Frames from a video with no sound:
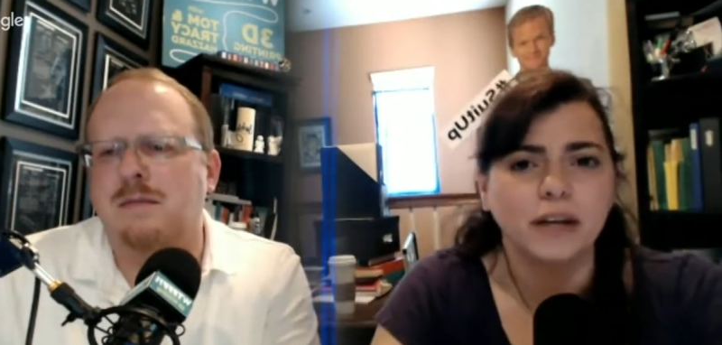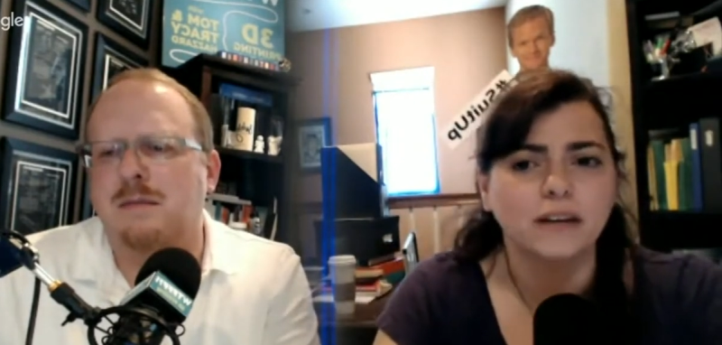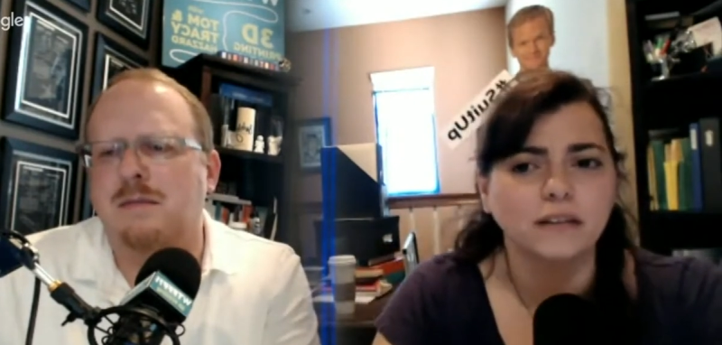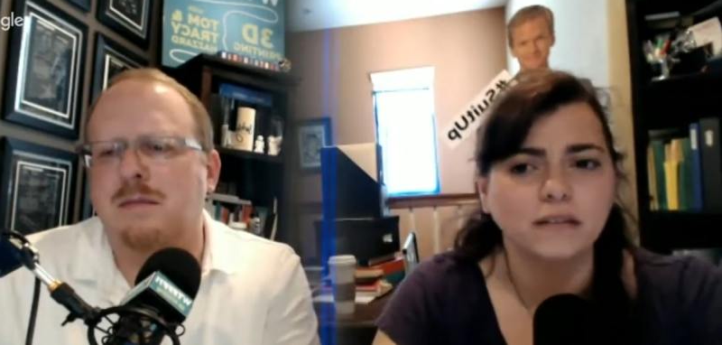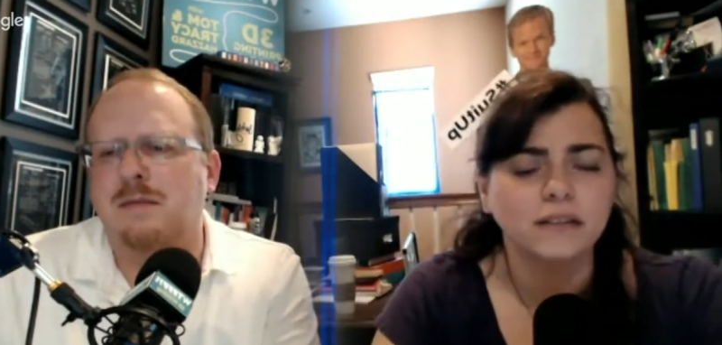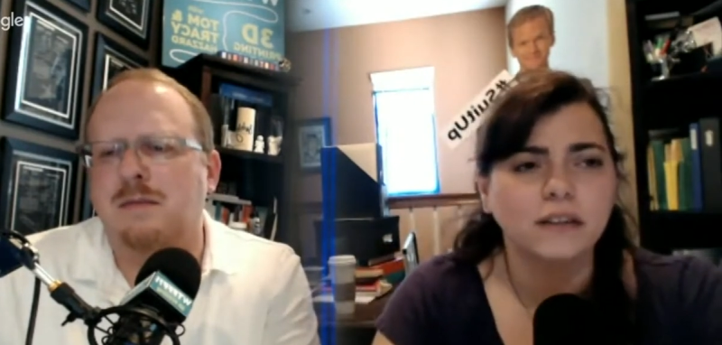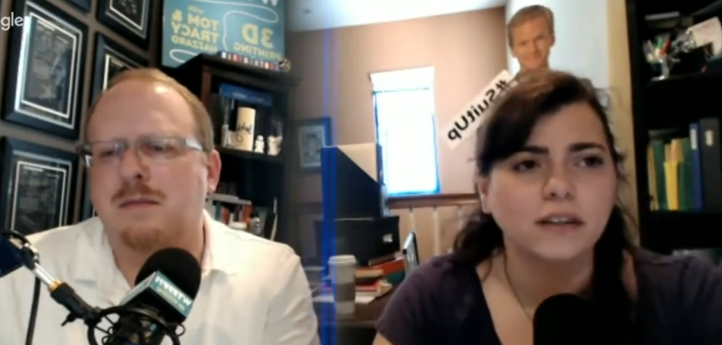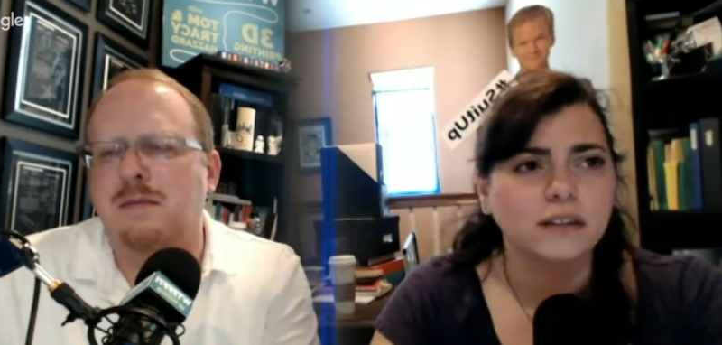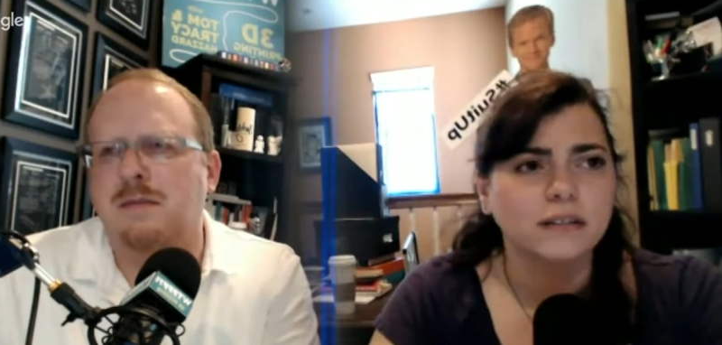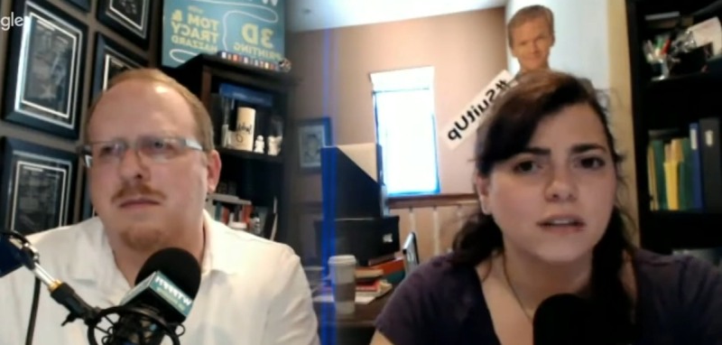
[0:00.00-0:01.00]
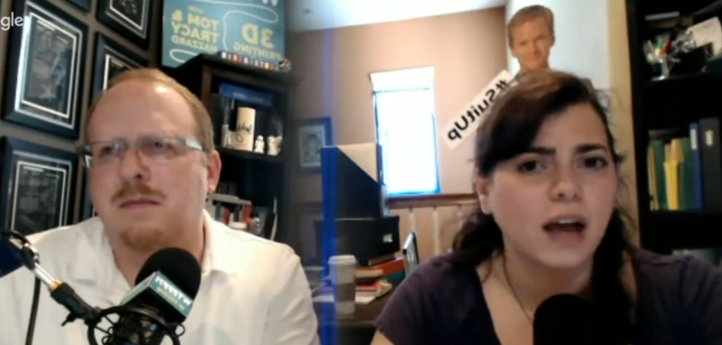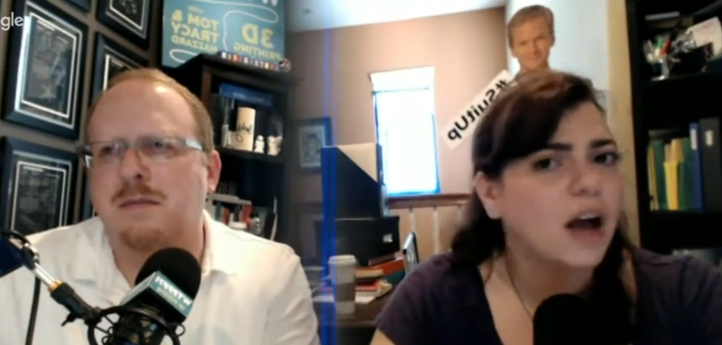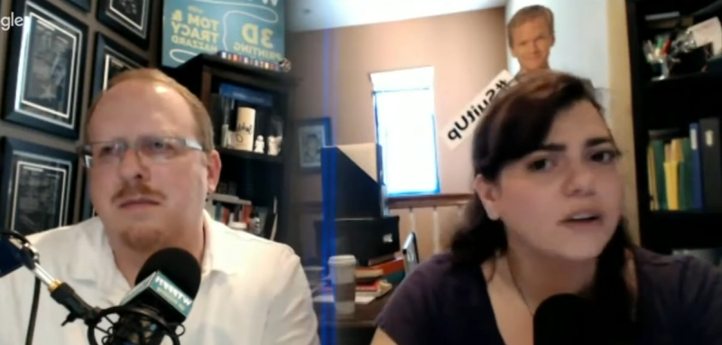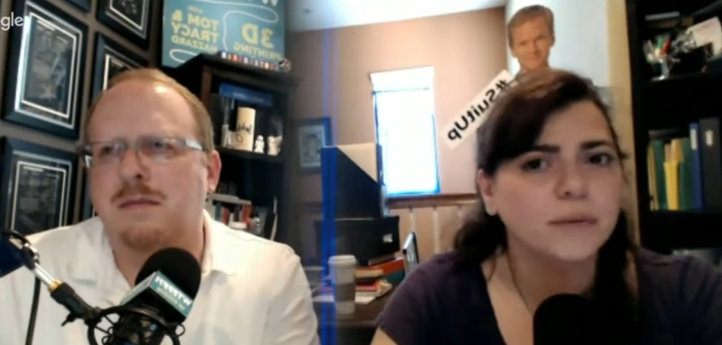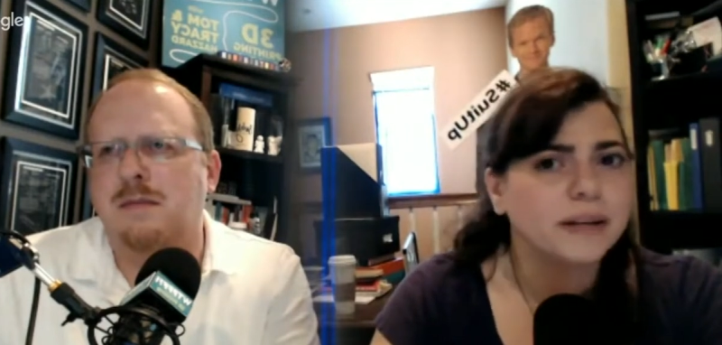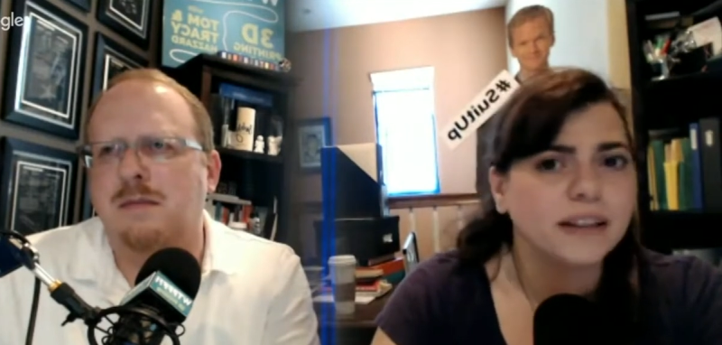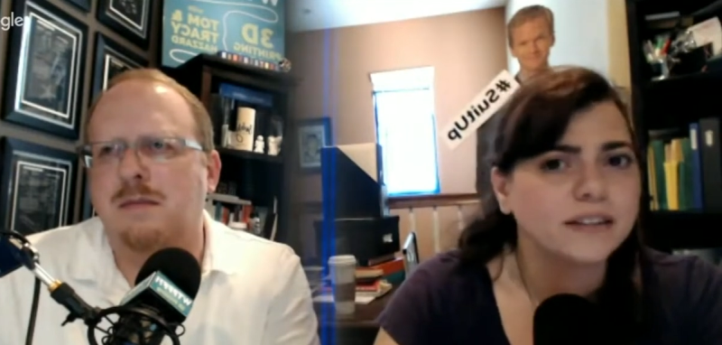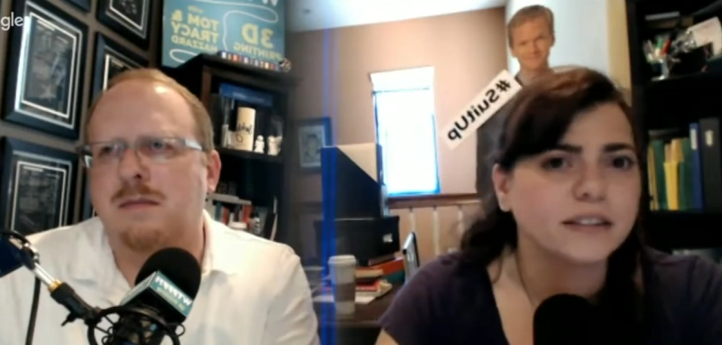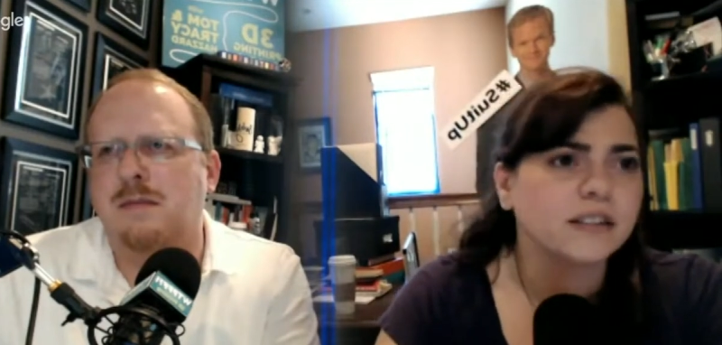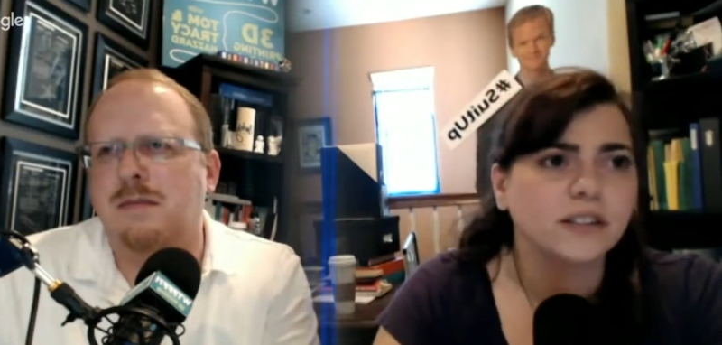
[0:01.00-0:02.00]
Speaker 1: I mean, how do you make
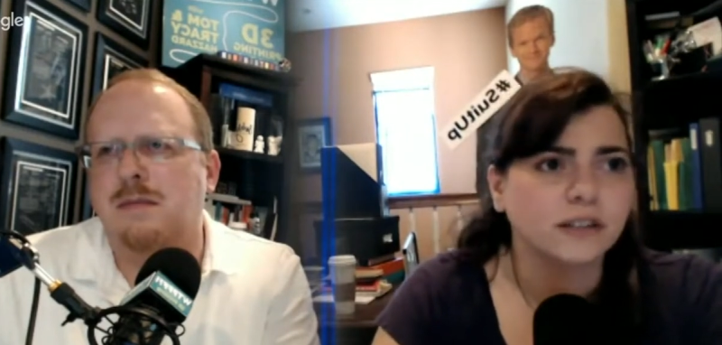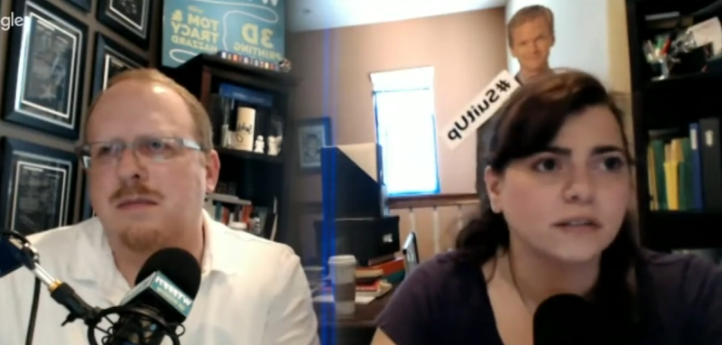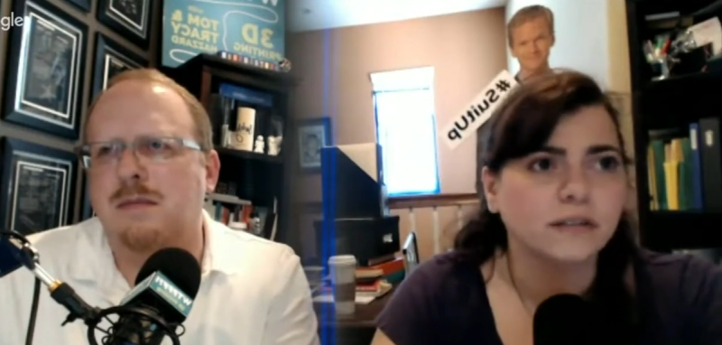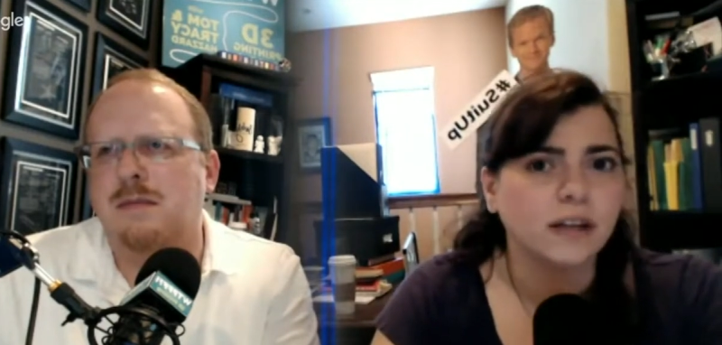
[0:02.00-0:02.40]
that decision?